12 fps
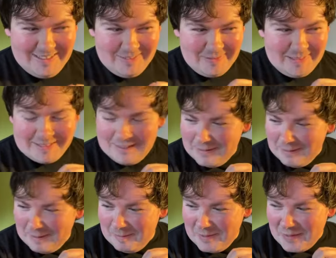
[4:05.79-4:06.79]
what else? There was
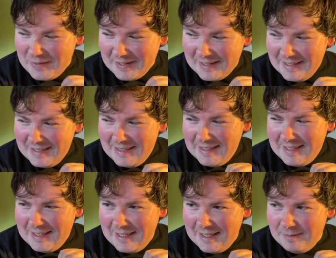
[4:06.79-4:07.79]
one more thing.
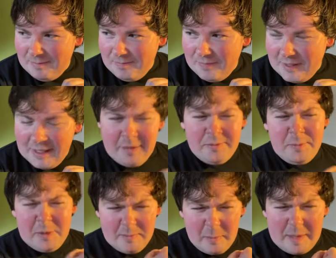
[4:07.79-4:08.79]
If you've
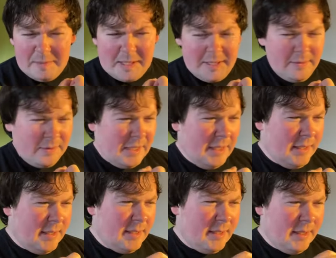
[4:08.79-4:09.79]
been on my website, you'll have seen
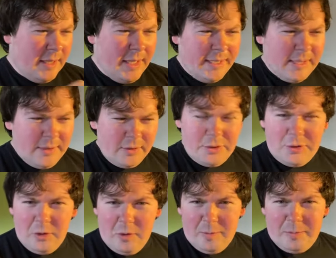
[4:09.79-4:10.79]
the lesson
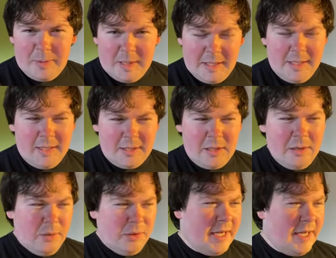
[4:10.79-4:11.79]
shop is
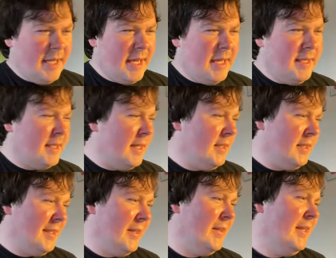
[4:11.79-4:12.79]
closed. You can't get into that
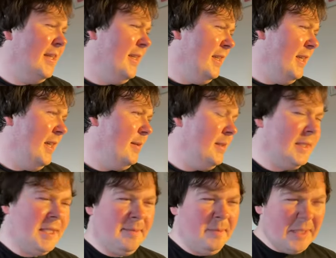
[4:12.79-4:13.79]
just now, and it's
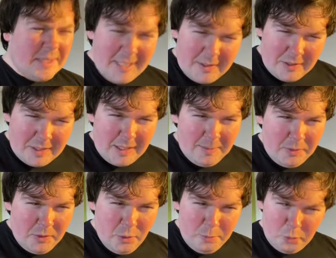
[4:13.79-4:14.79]
because I'm not taking on any
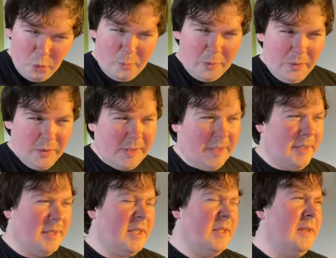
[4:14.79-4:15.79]
new pupils
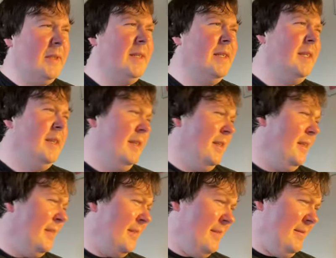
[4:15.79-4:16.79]
until, I think
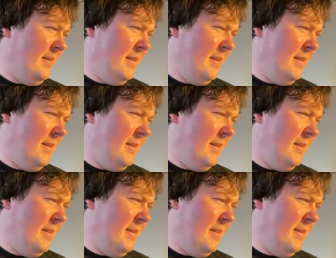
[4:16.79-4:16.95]
it's,